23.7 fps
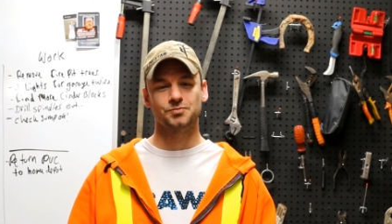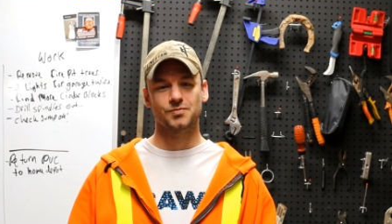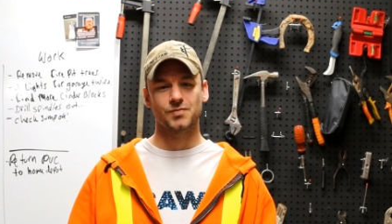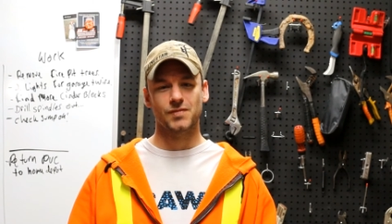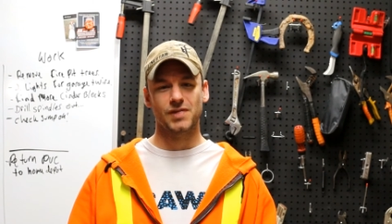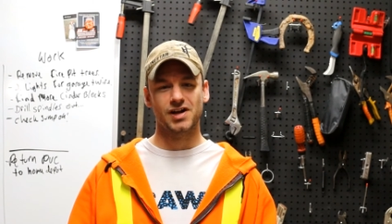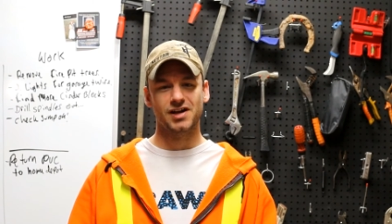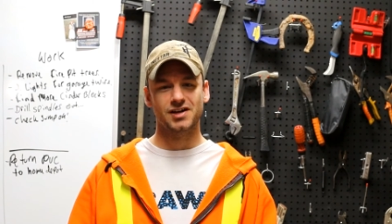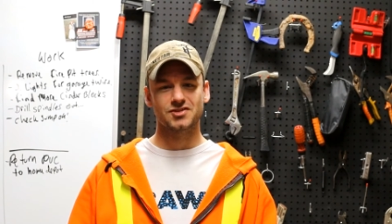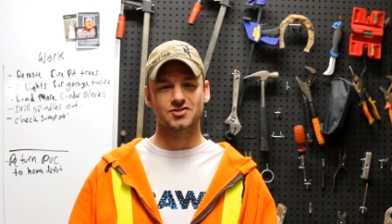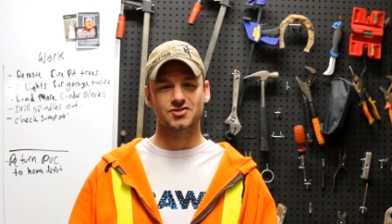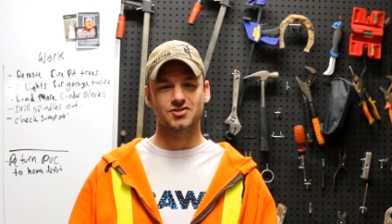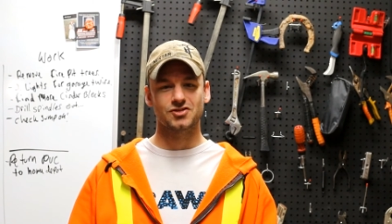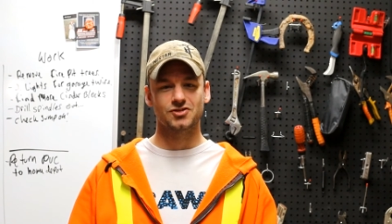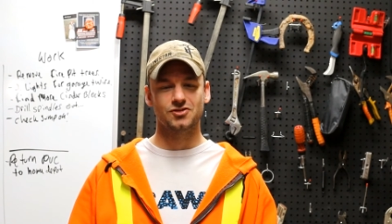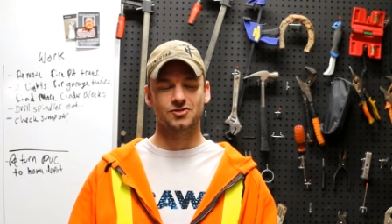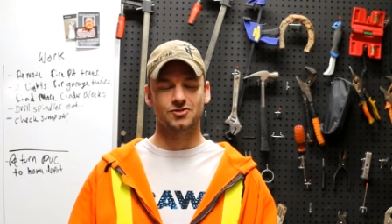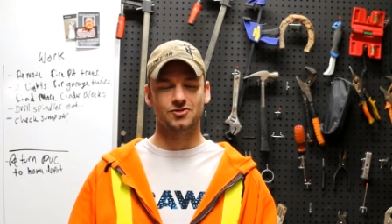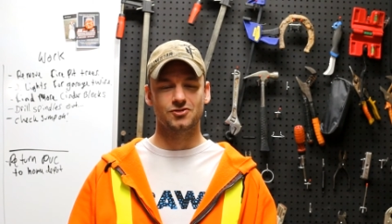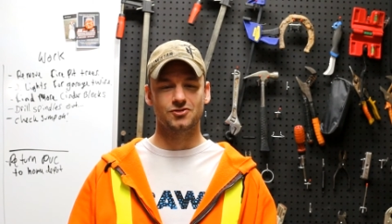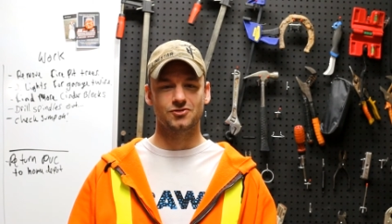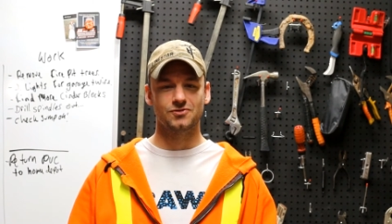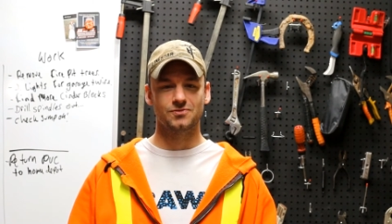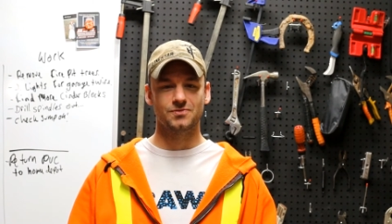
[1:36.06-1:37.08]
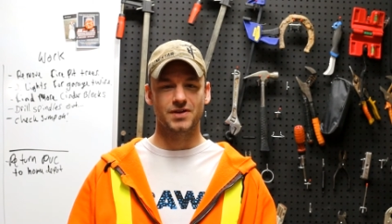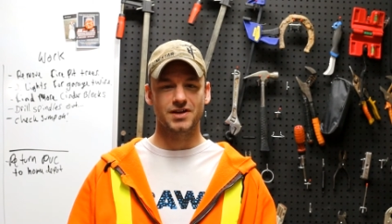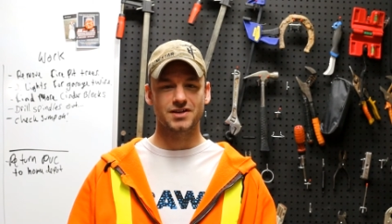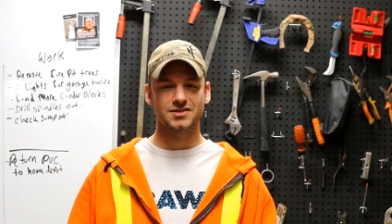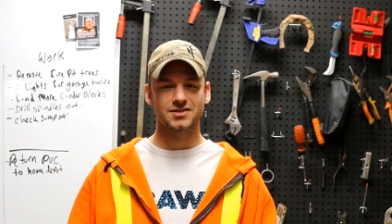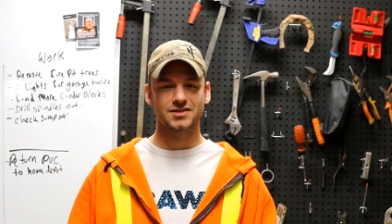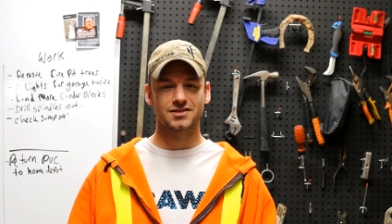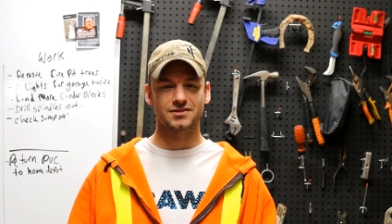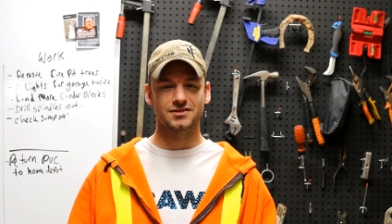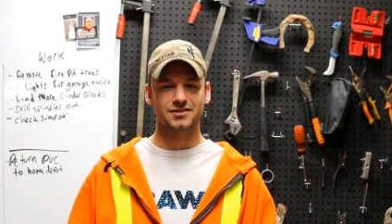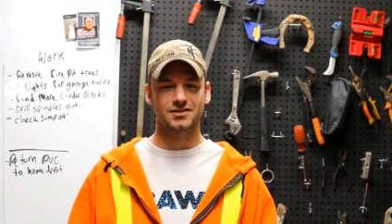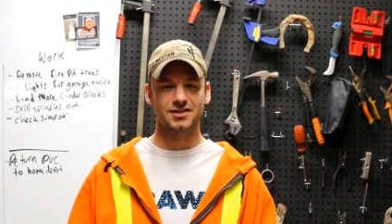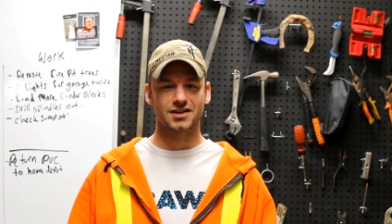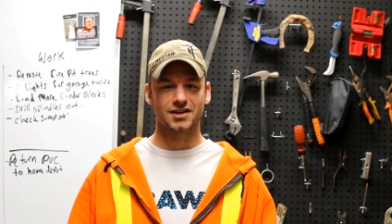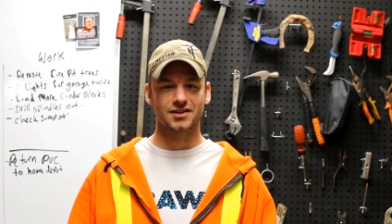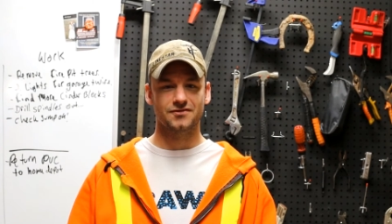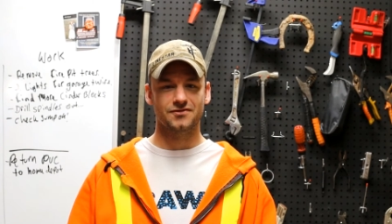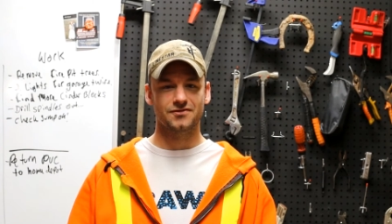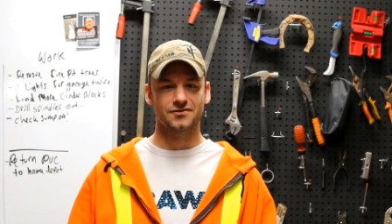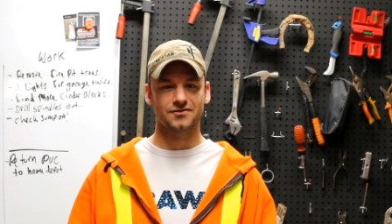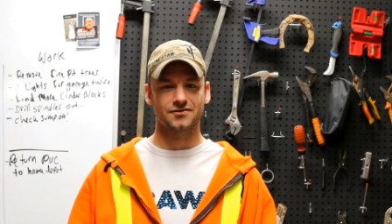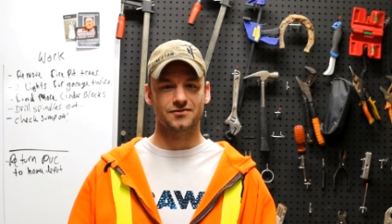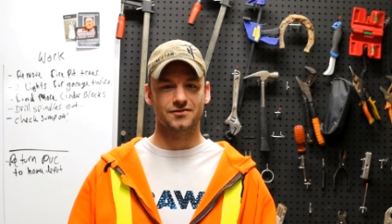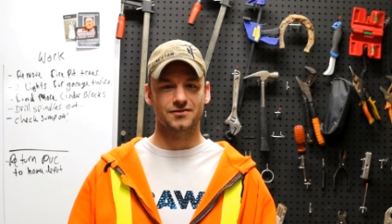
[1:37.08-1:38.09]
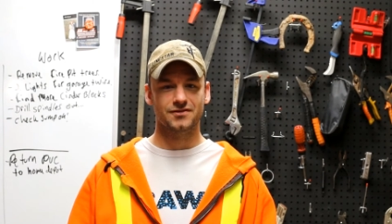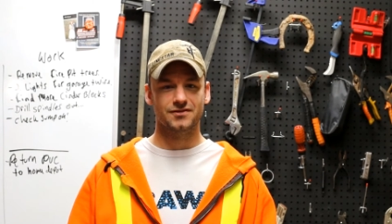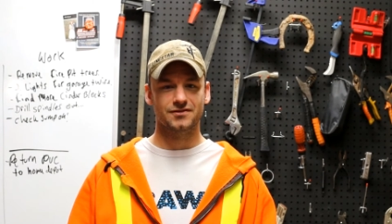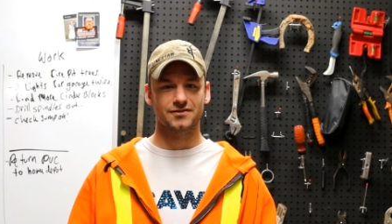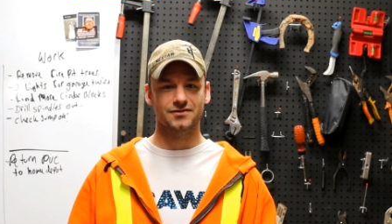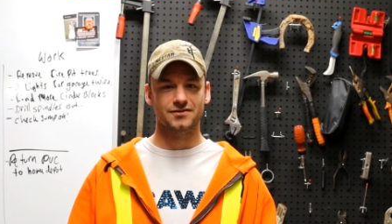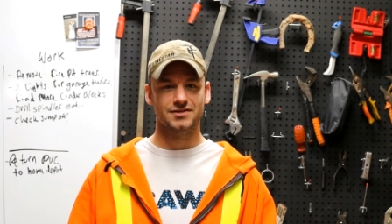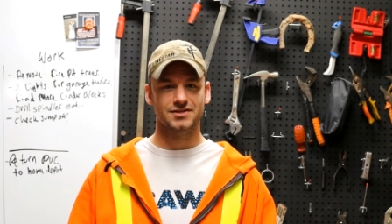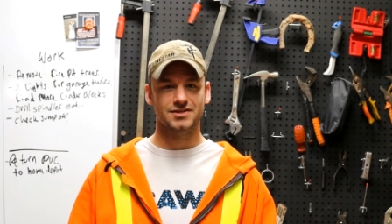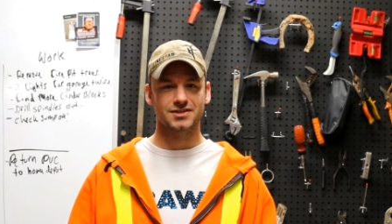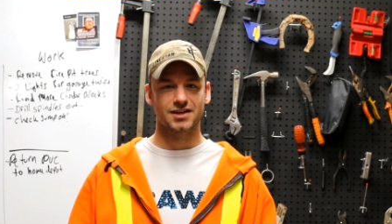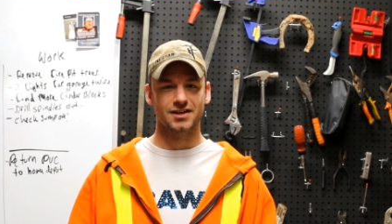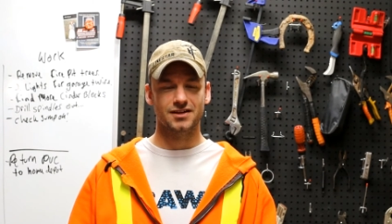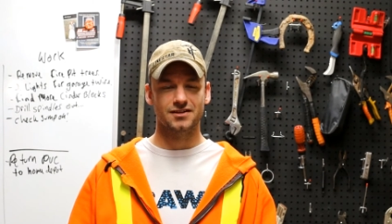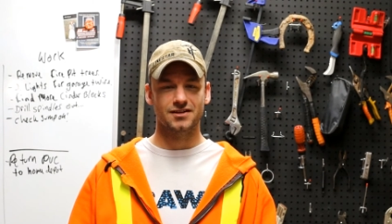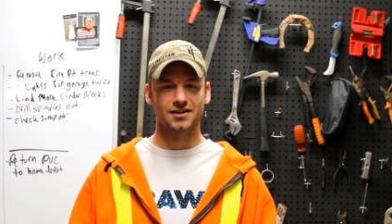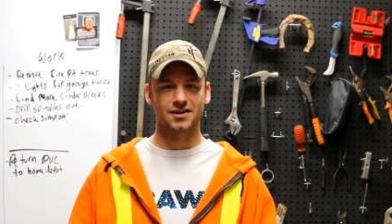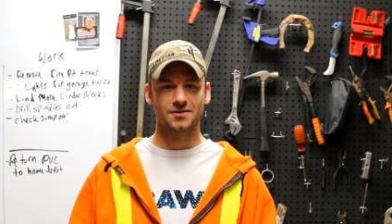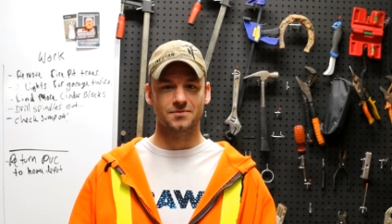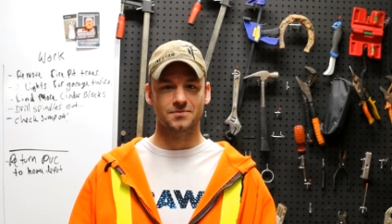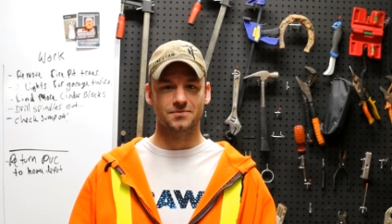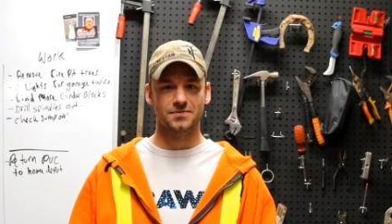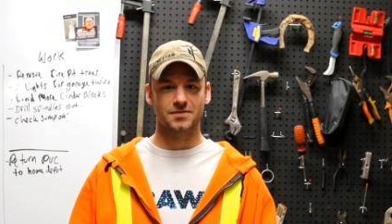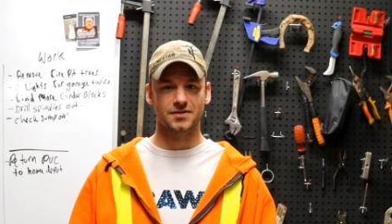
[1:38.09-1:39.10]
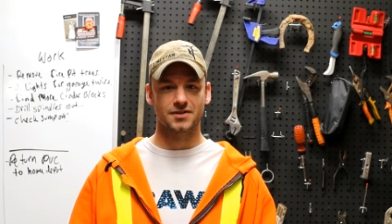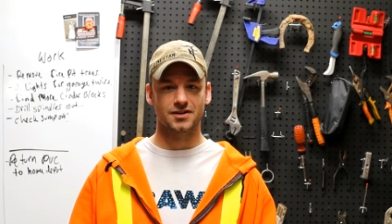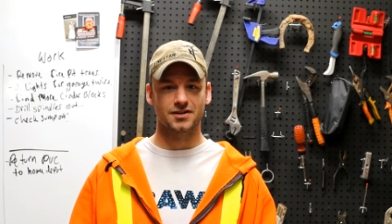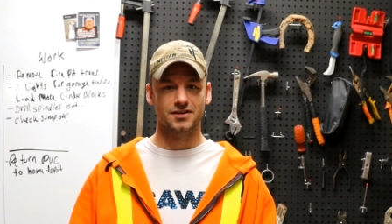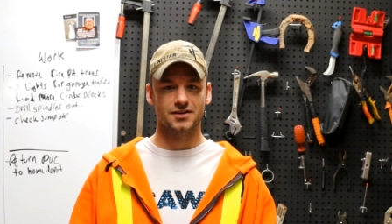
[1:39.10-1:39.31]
Yeah, so basically I've set it up,